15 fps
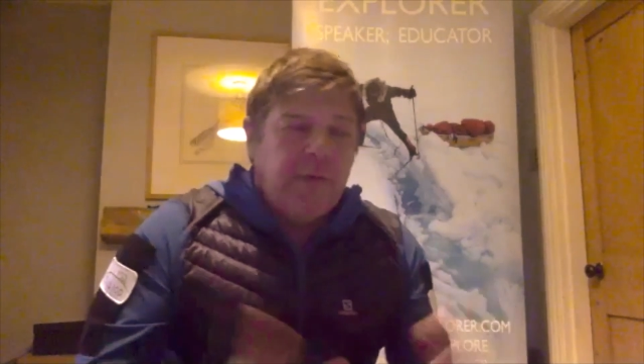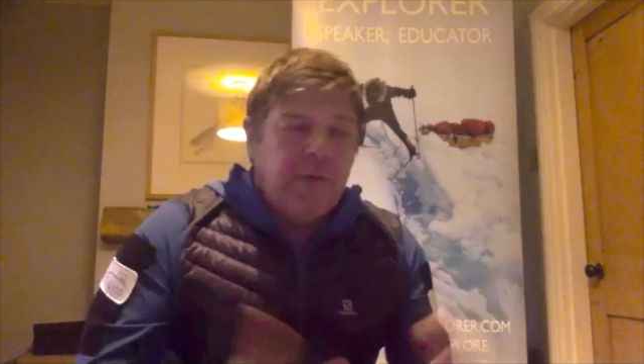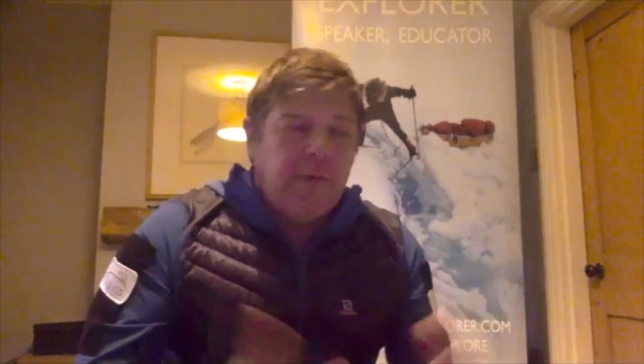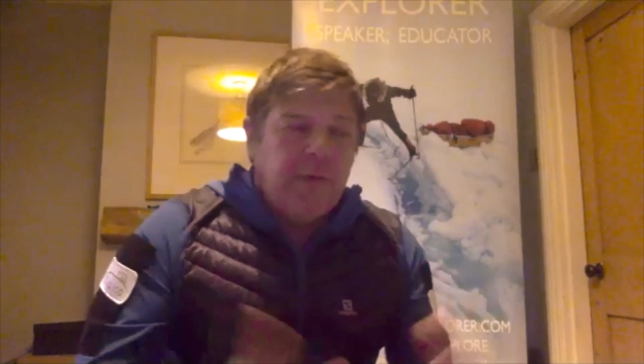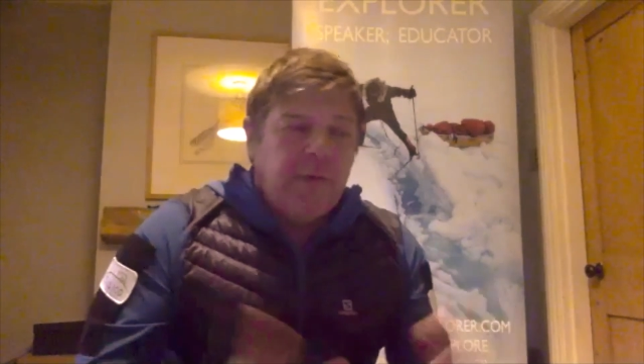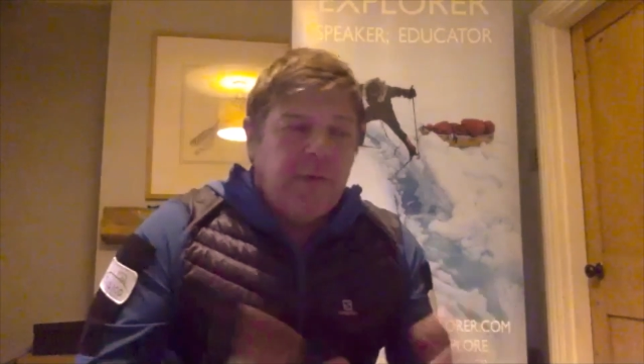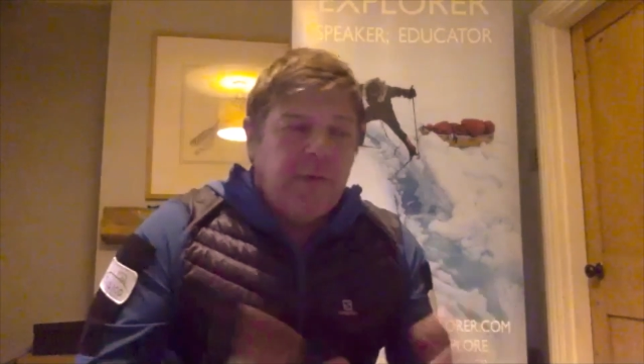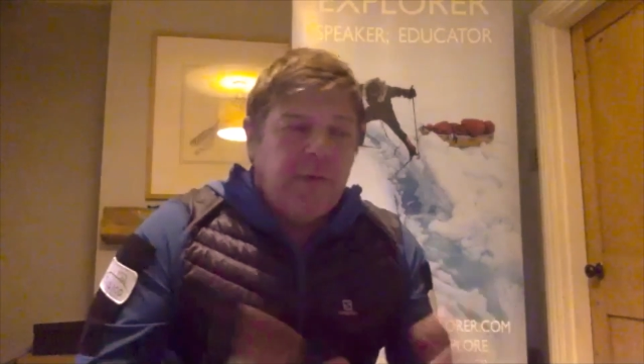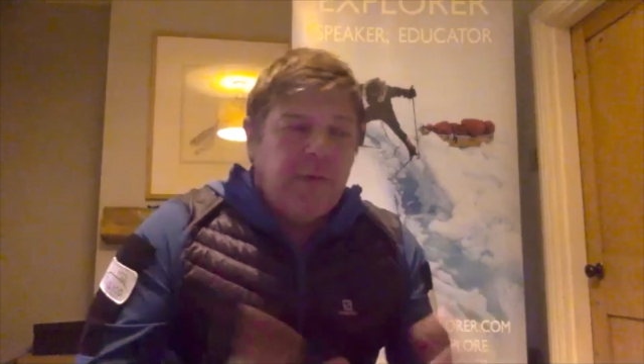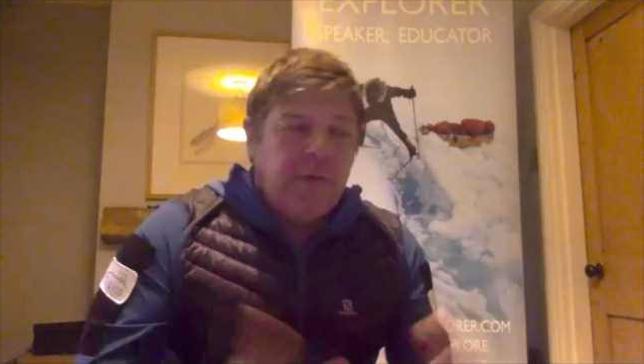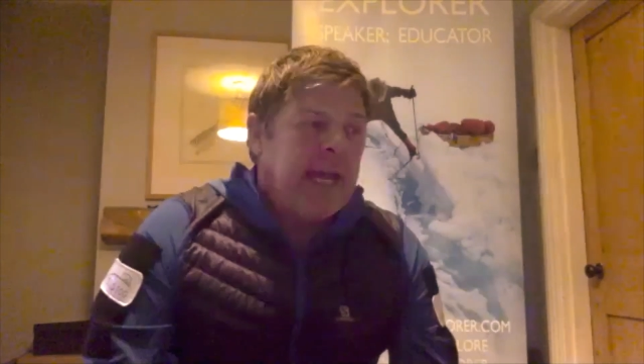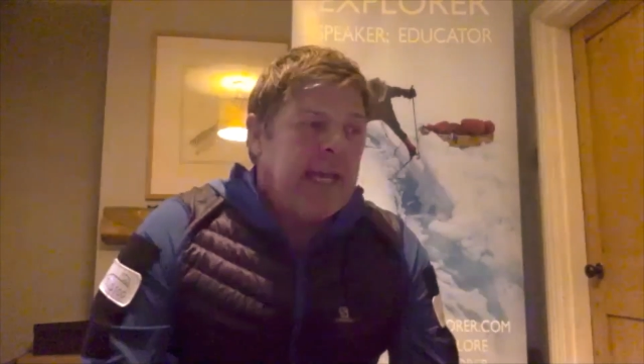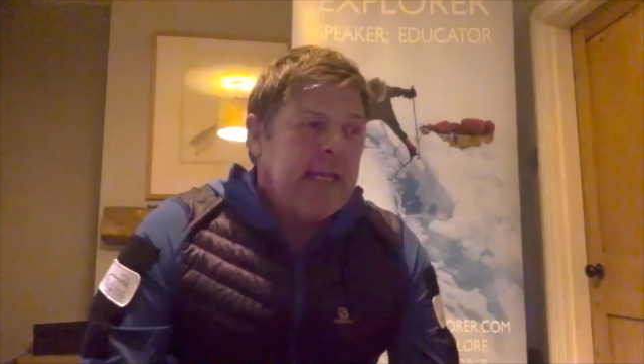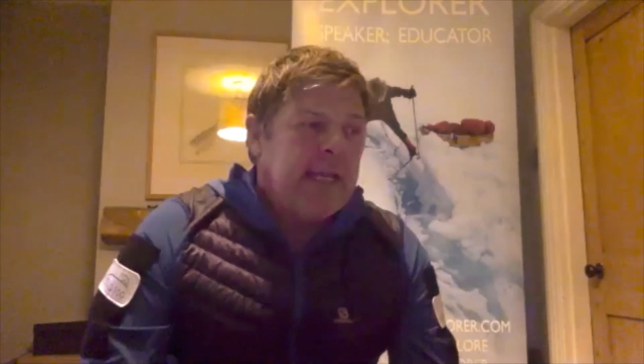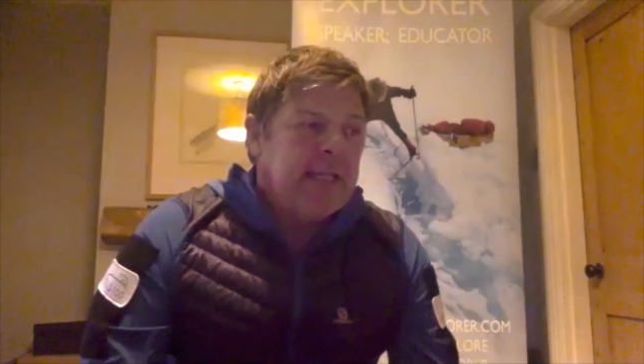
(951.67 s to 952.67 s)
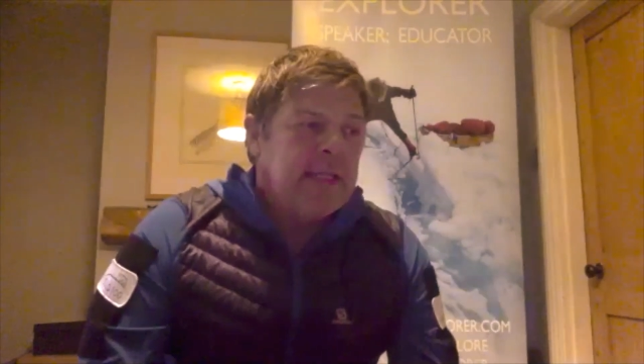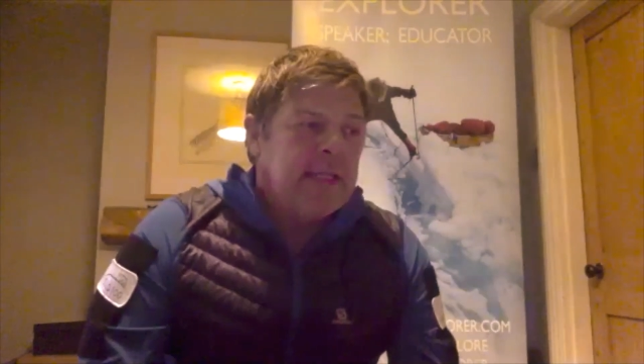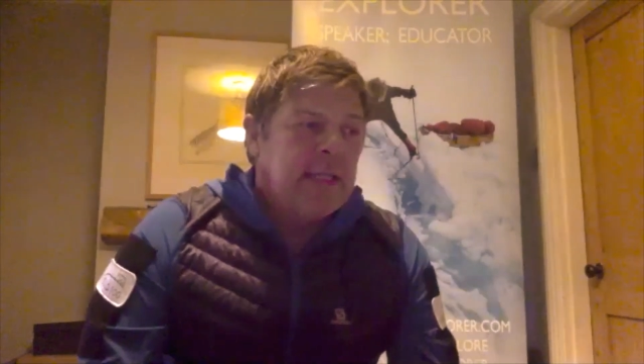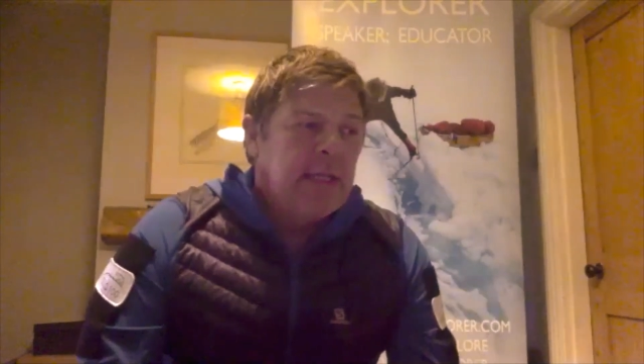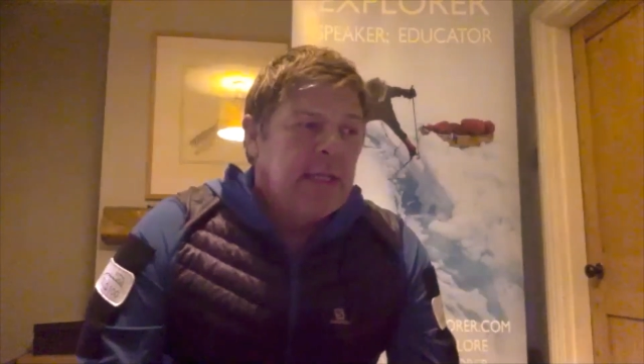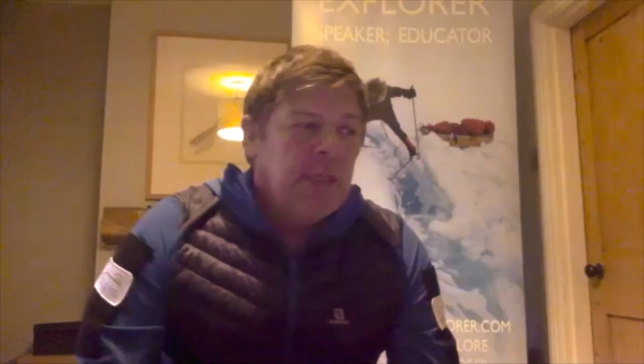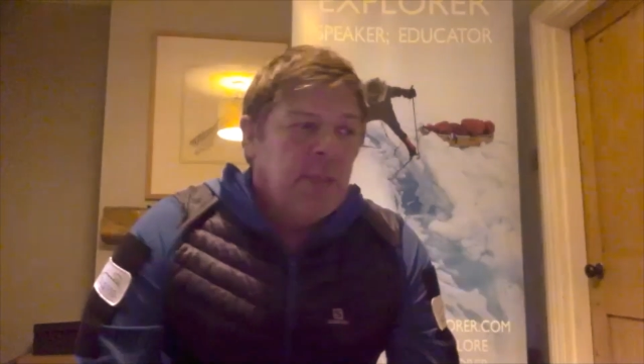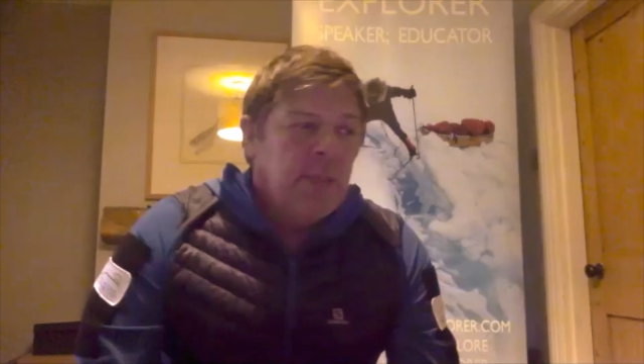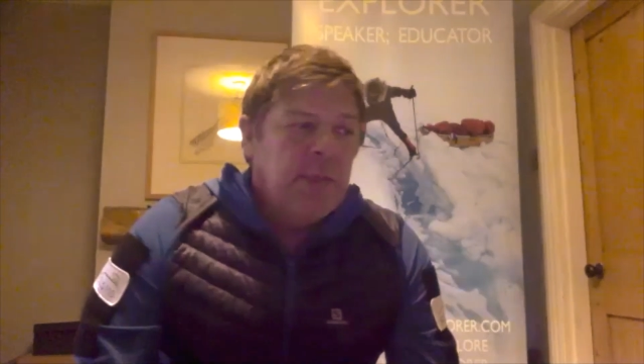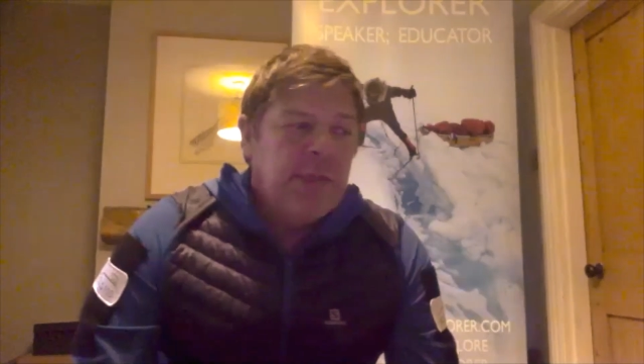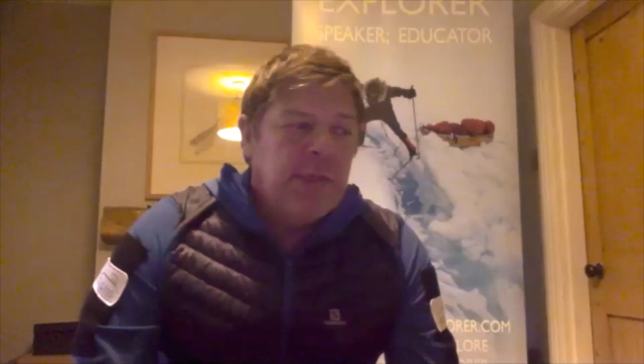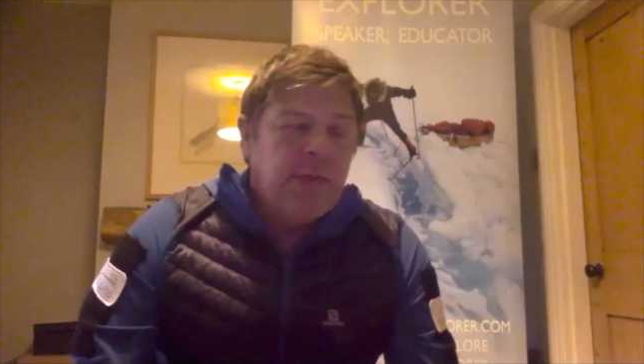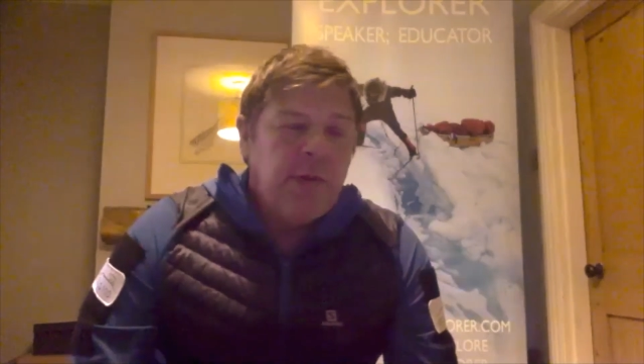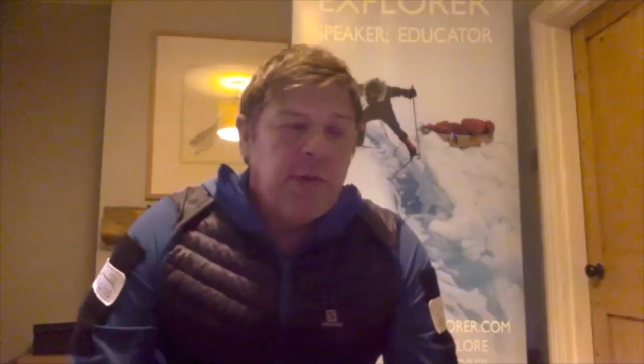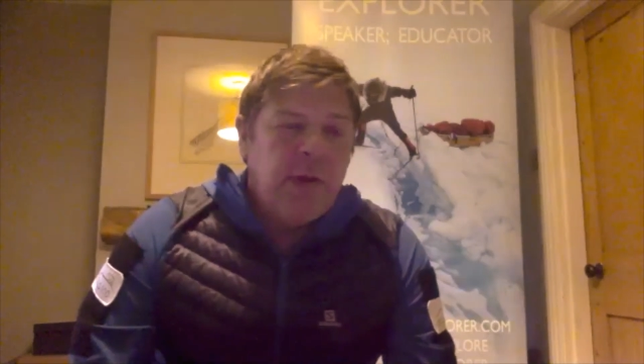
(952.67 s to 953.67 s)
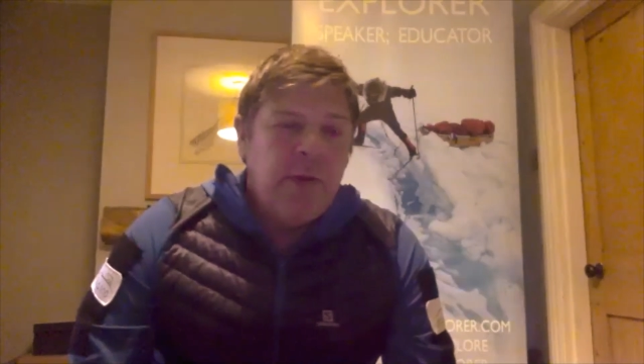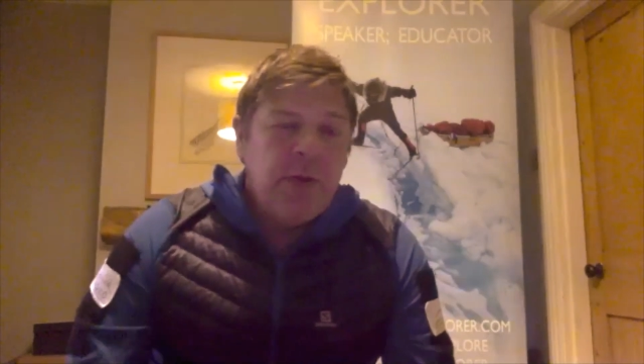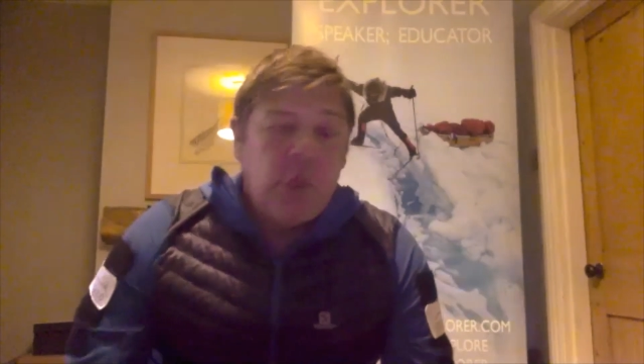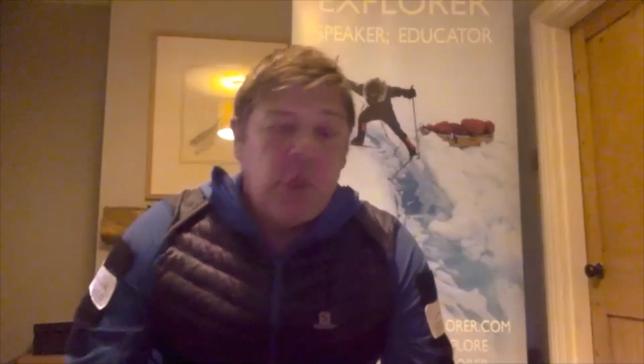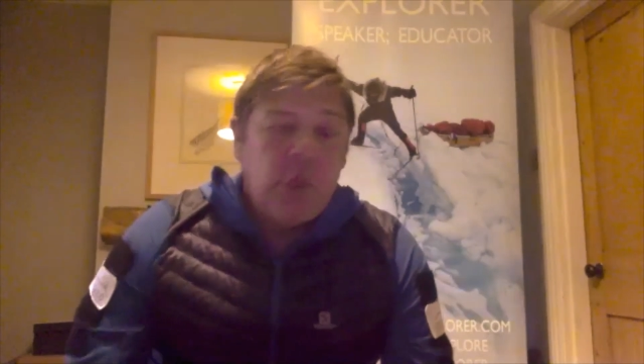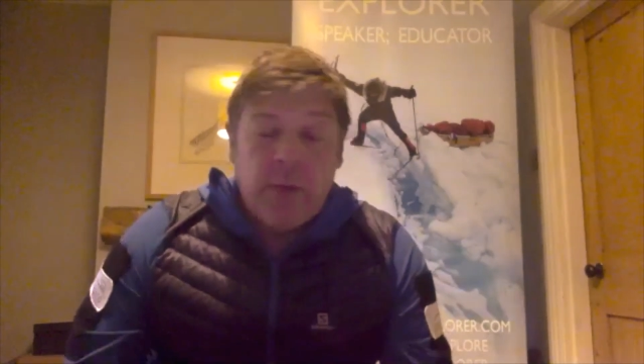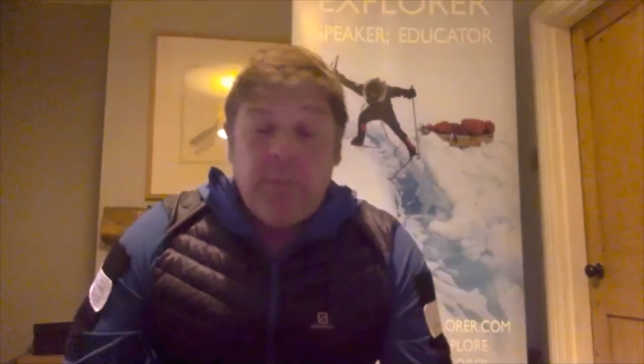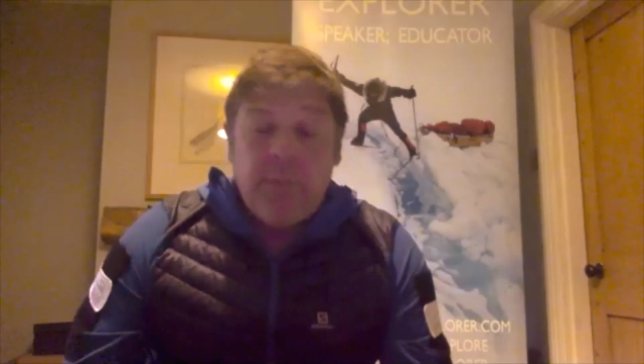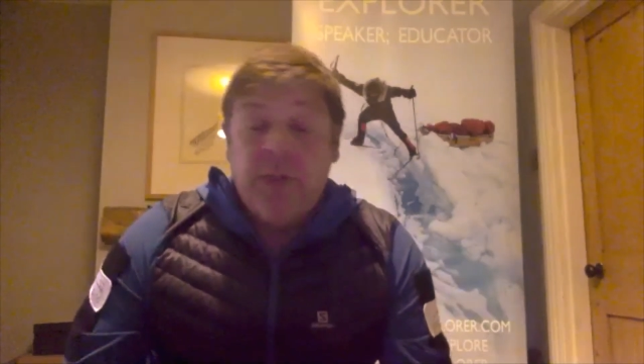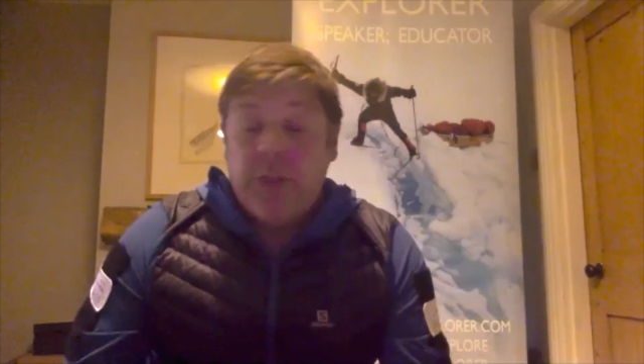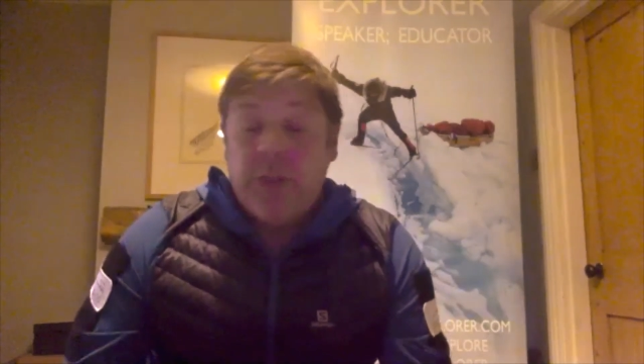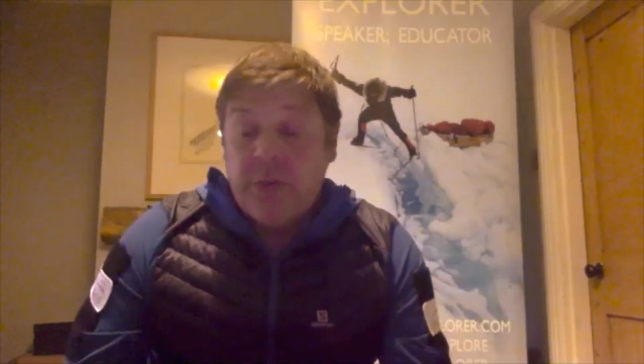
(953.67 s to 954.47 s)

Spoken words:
100 days with your own equipment,